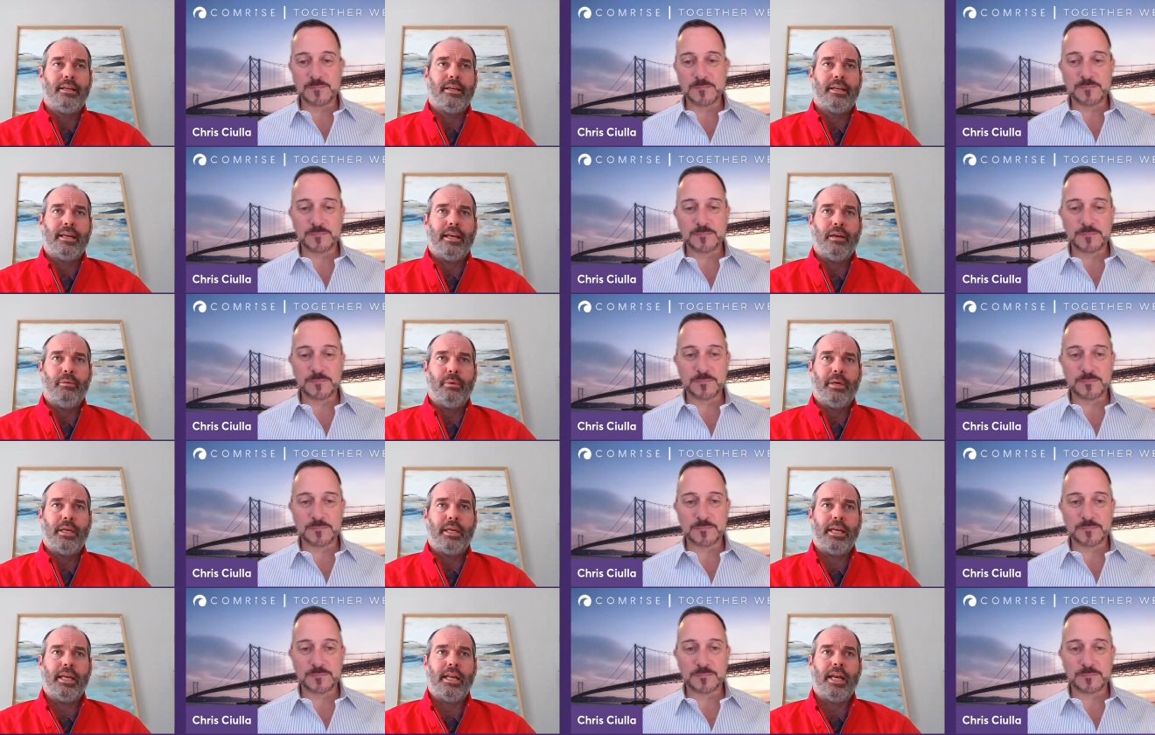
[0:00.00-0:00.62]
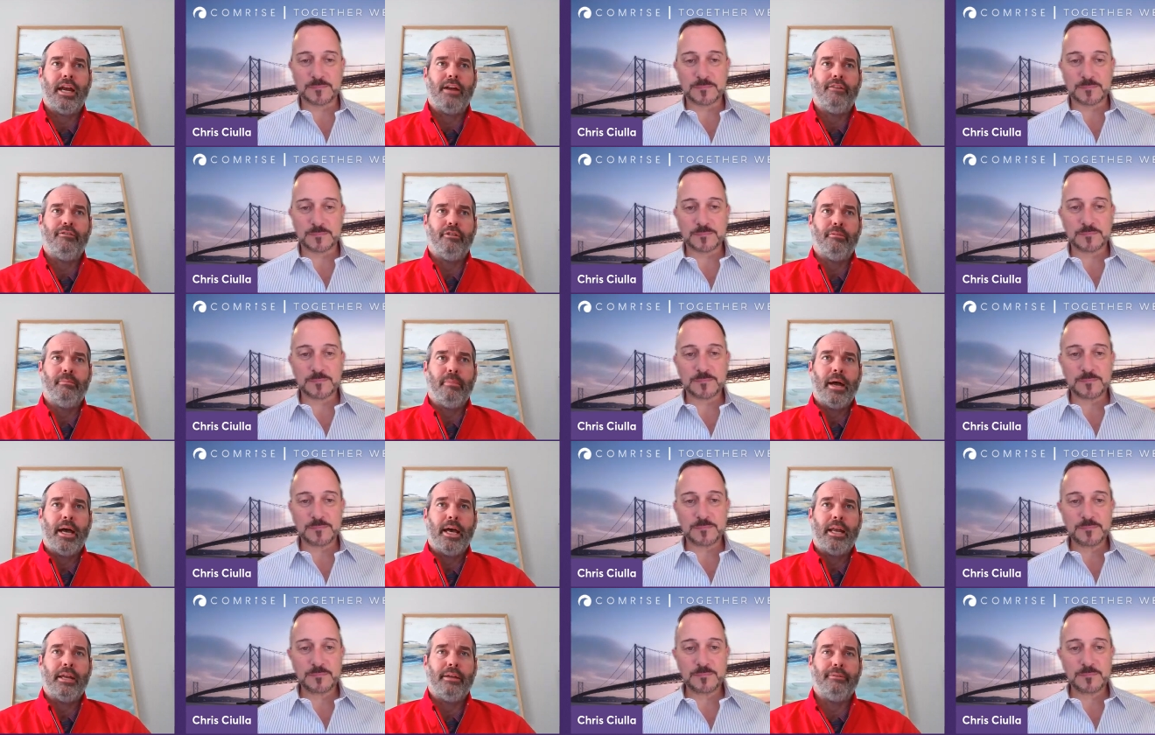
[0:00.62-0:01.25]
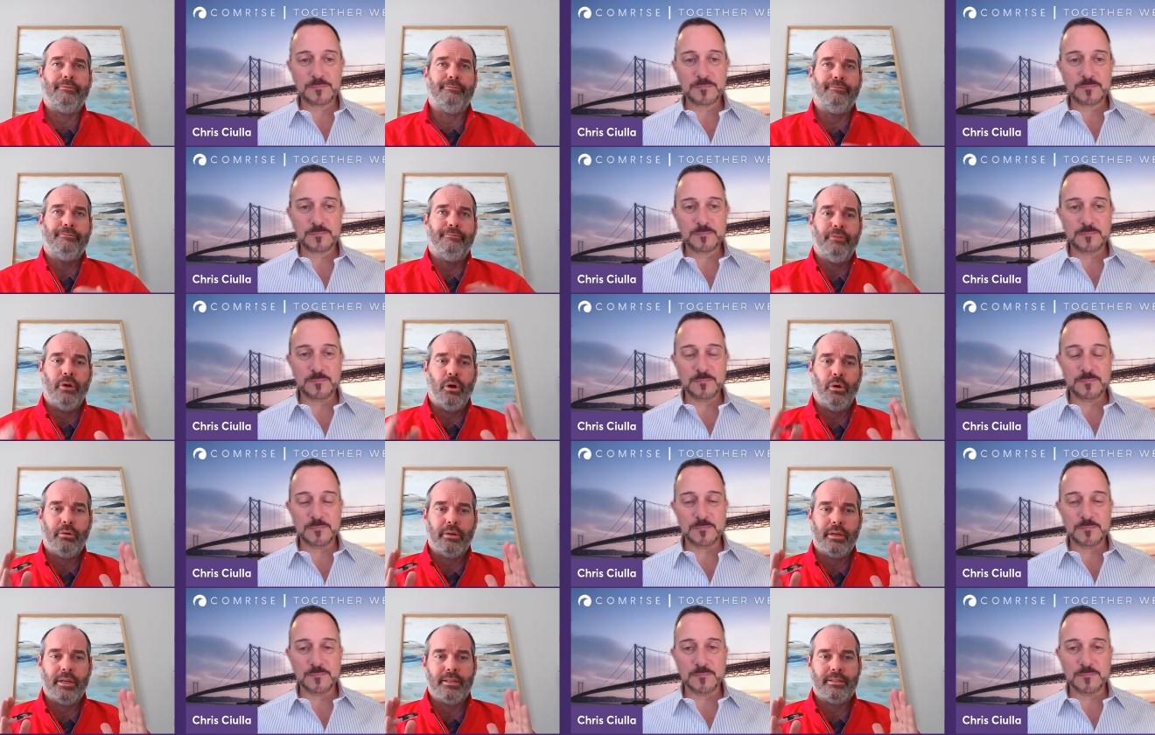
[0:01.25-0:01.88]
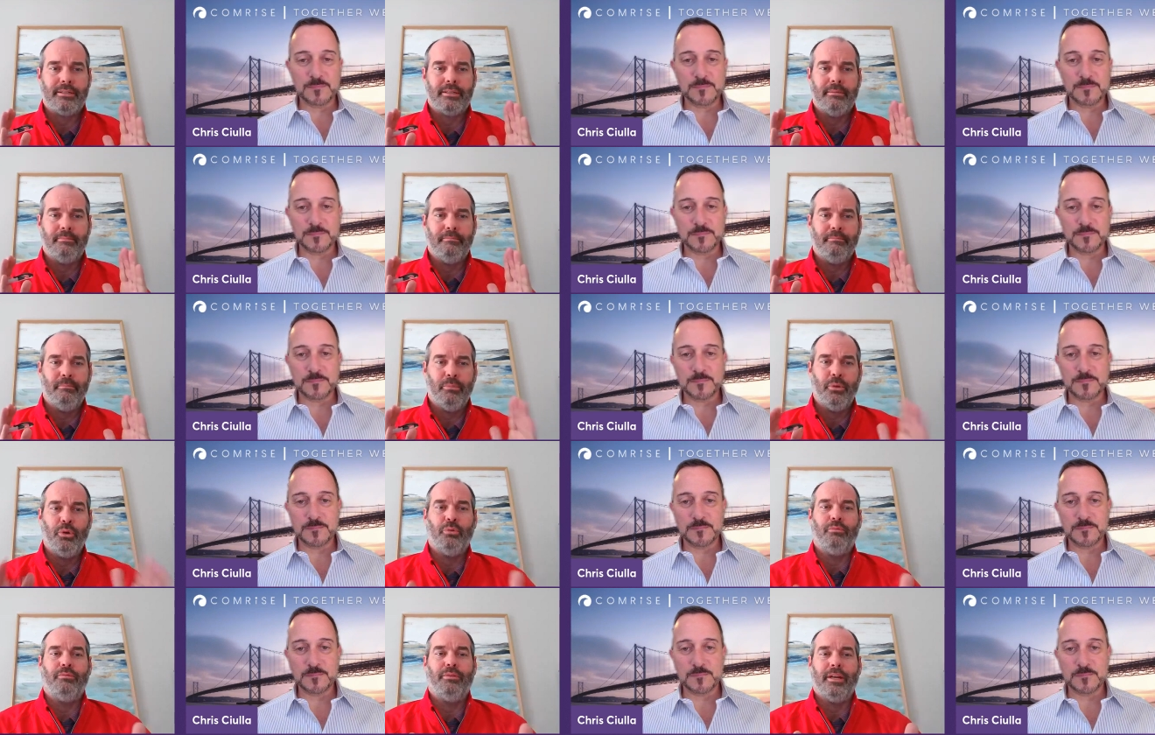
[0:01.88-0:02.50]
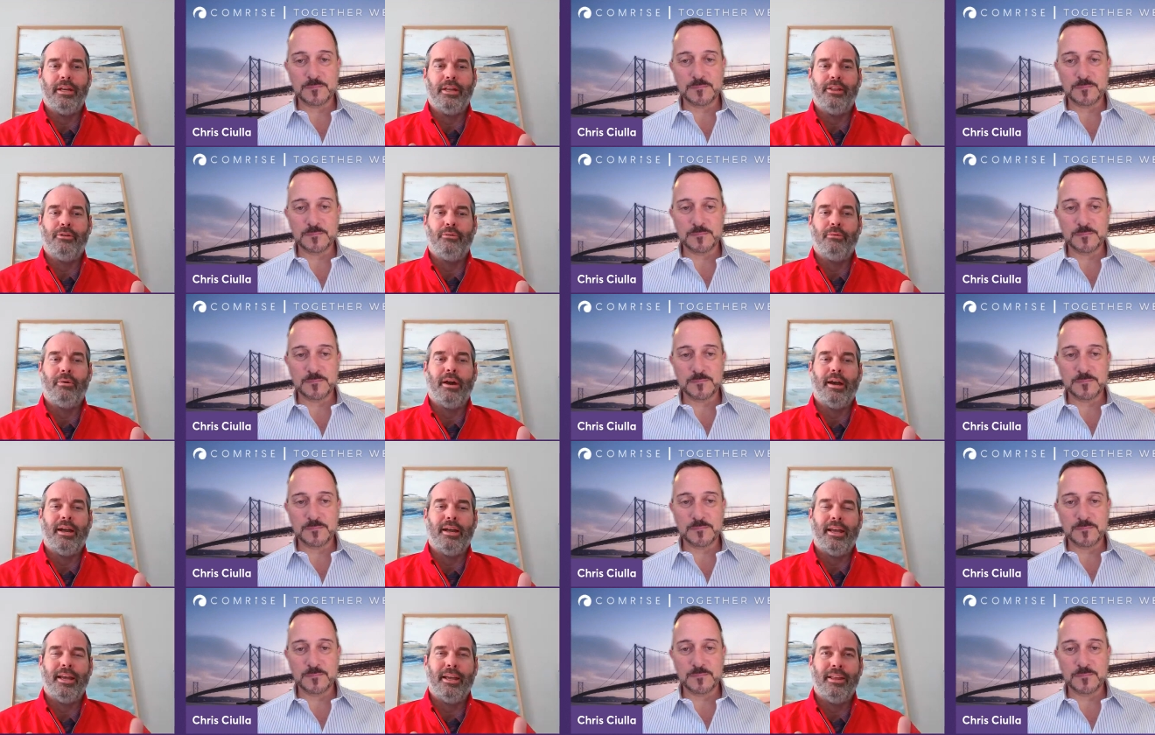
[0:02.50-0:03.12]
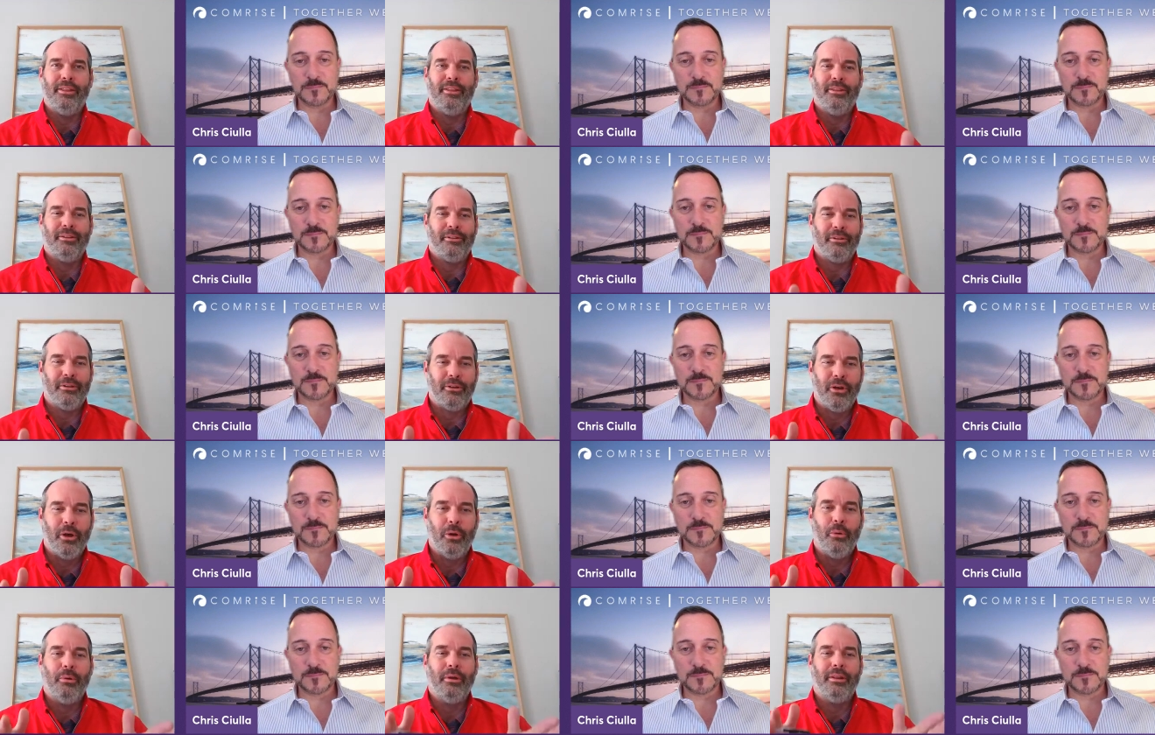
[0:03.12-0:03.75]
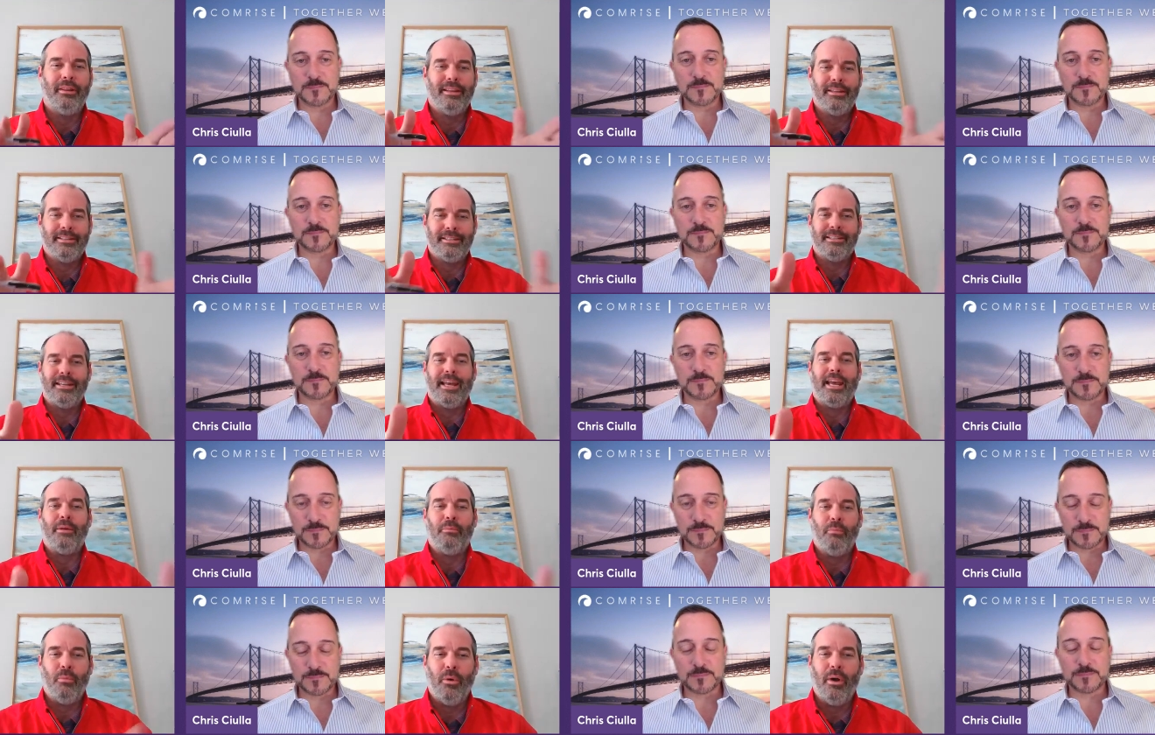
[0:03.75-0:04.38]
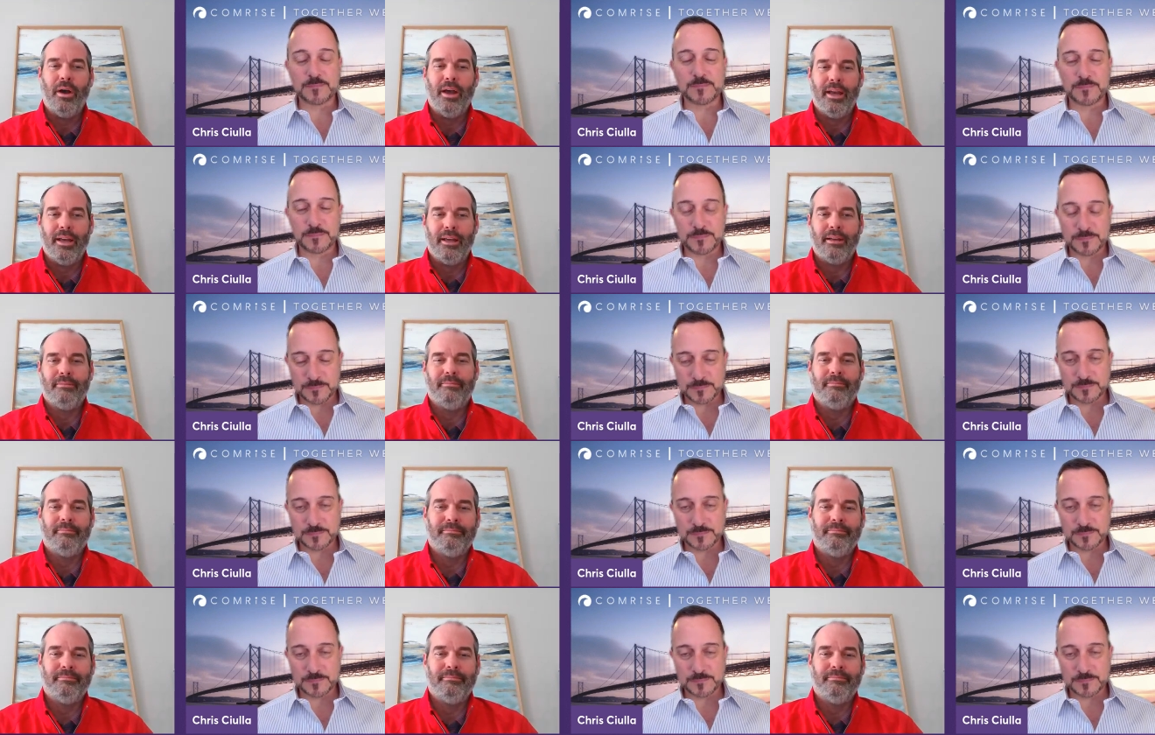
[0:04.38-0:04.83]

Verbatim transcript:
Speaker 1: can we get everybody focused and moving in the right and going the same way?